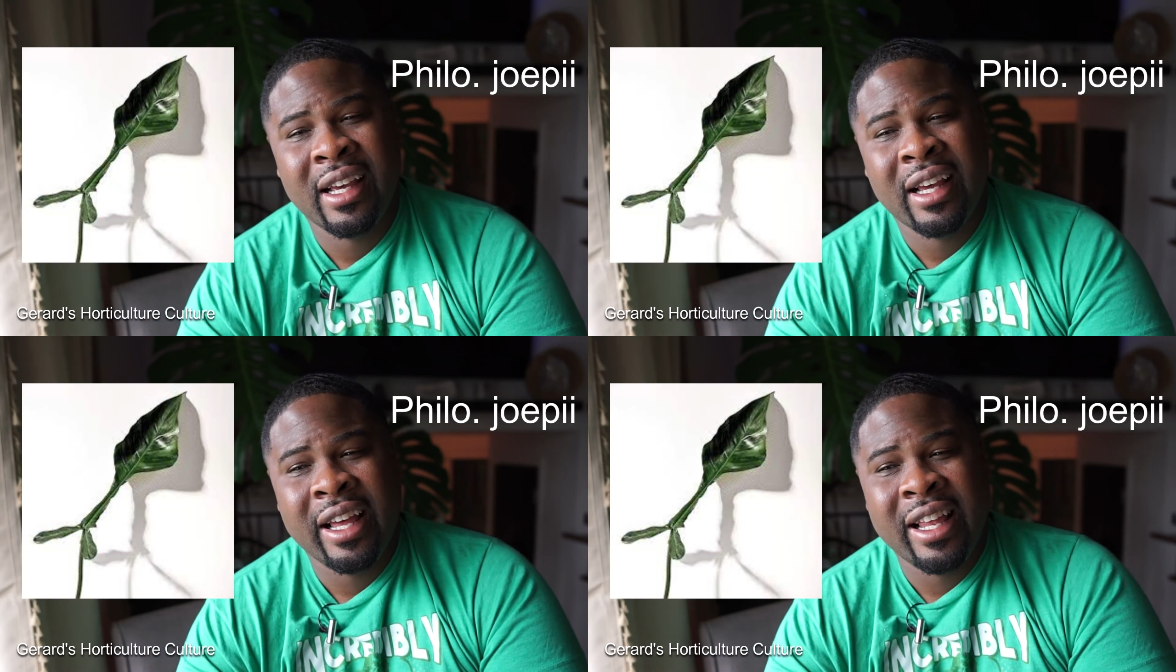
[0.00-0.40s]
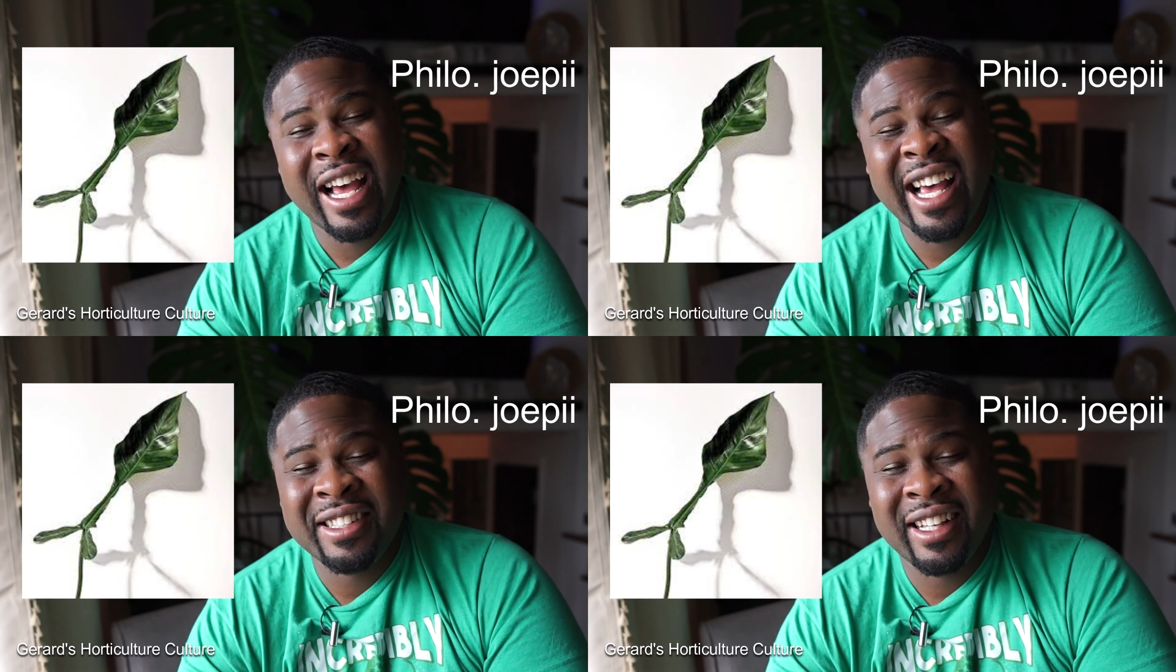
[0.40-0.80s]
that
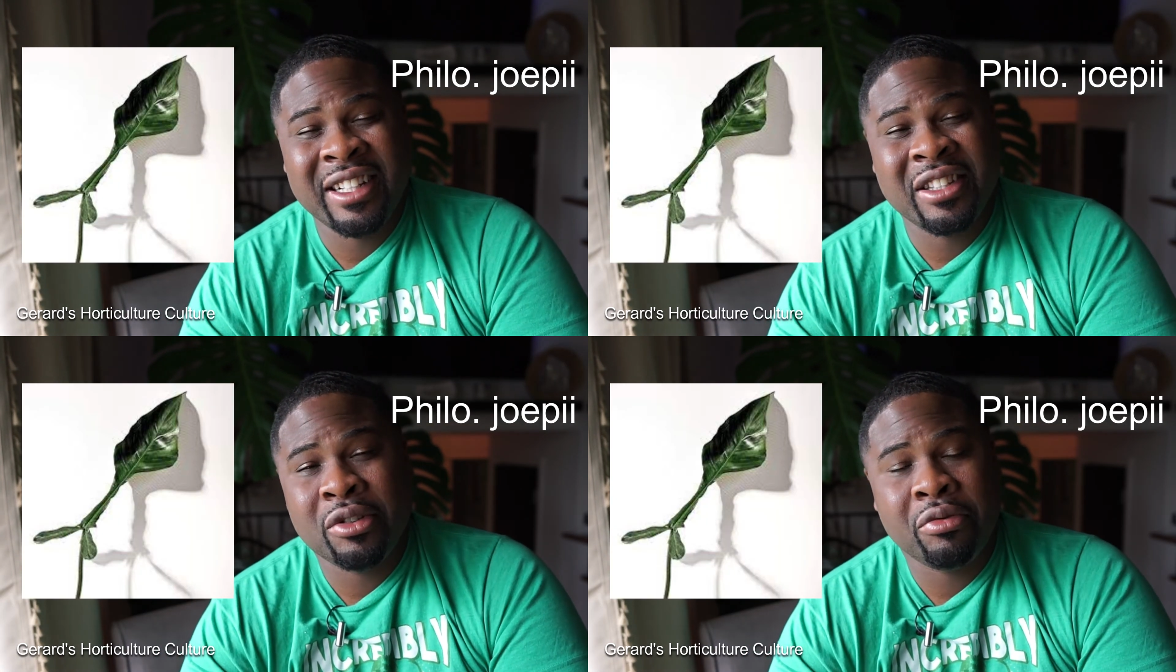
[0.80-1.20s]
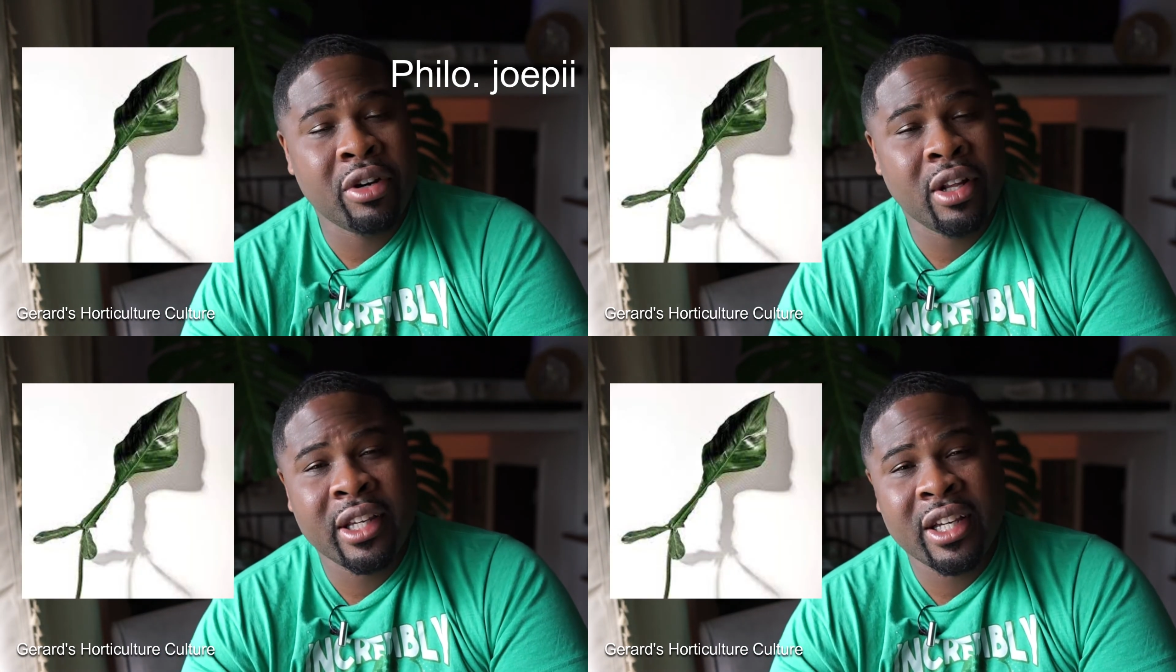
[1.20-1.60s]
has like these
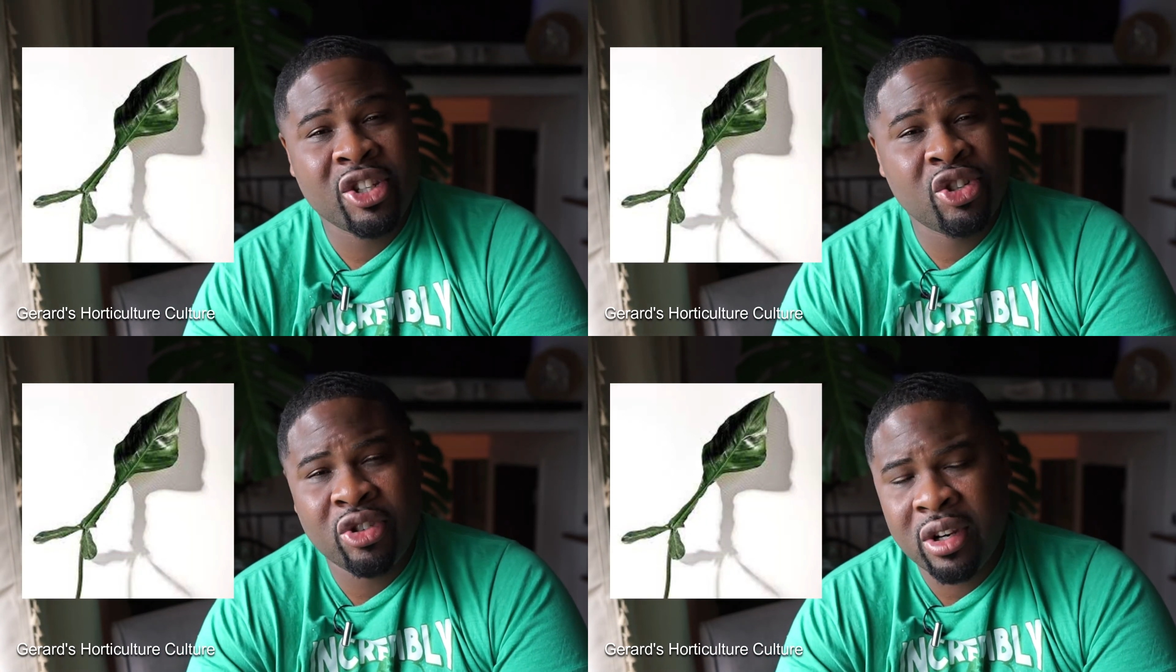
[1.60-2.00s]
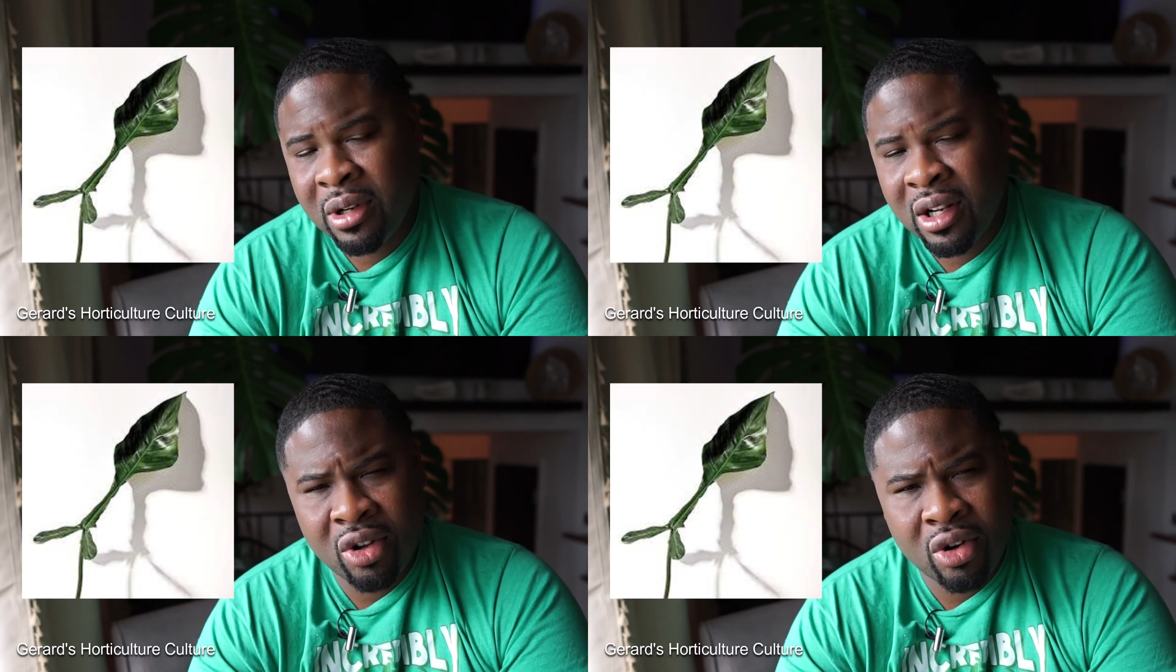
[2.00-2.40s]
really extremely
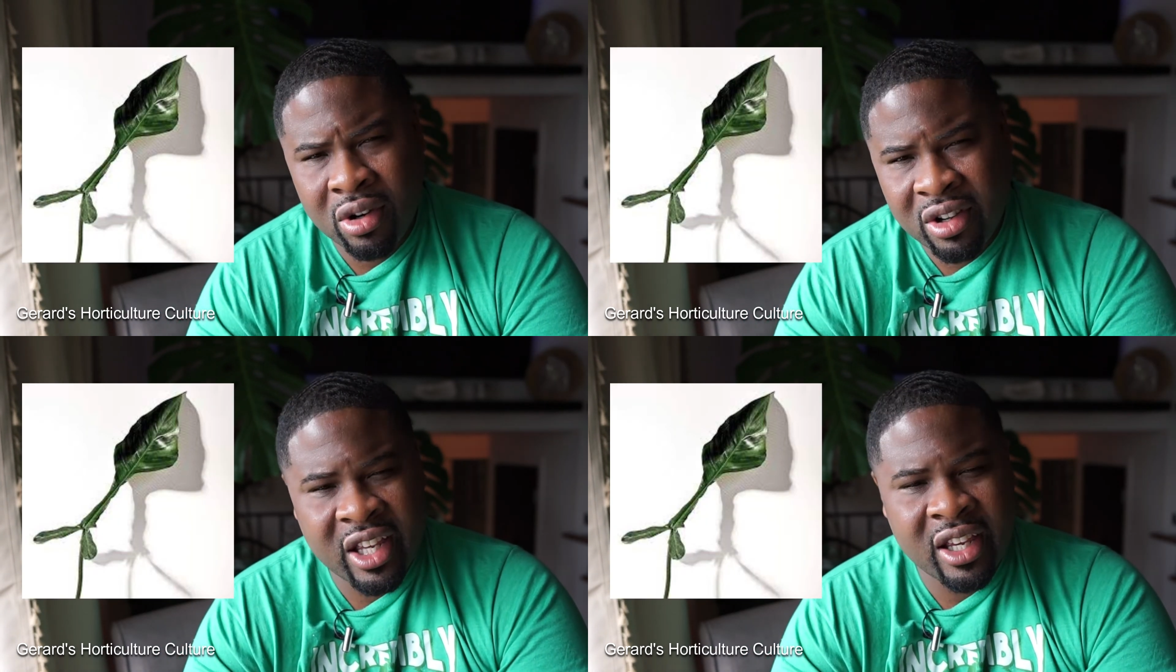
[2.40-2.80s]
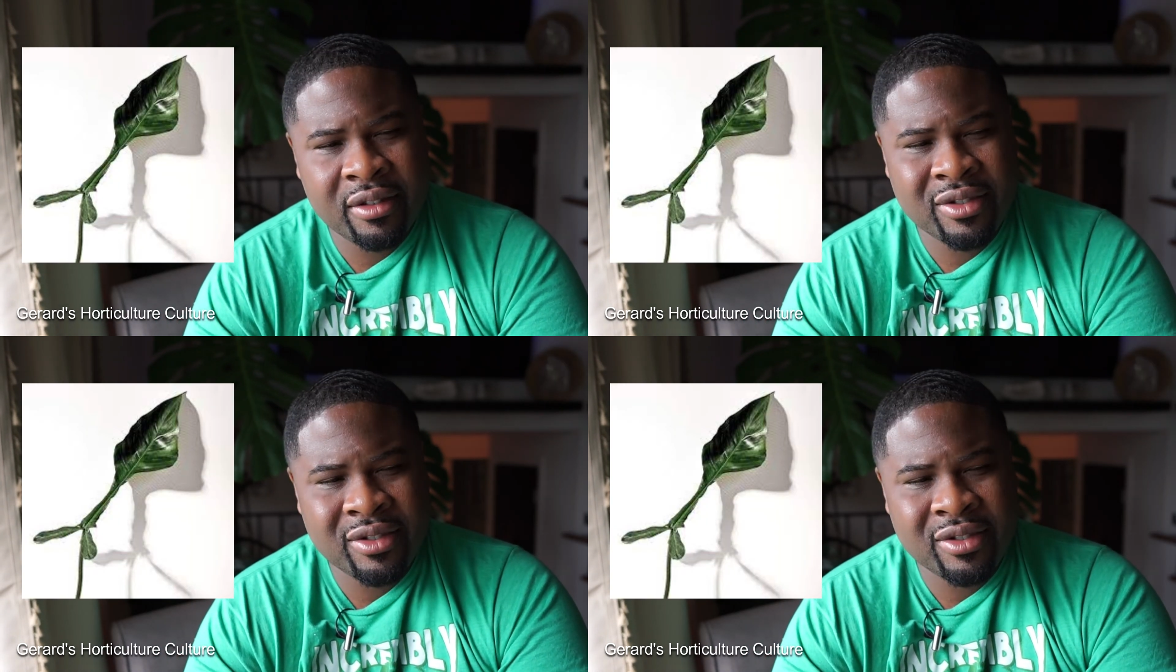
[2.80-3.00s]
long leaves. It's